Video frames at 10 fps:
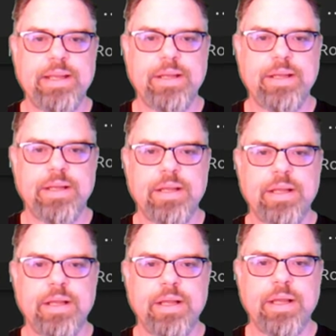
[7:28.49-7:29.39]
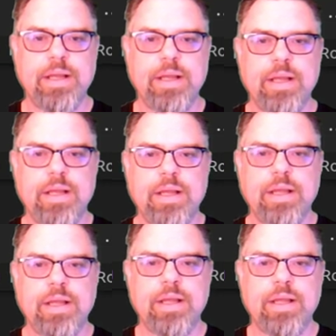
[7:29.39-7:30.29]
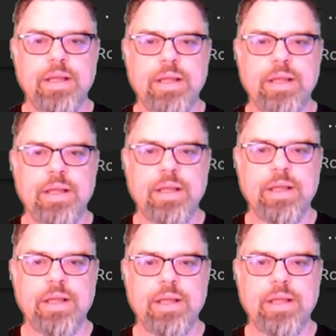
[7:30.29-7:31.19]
(no one is talking)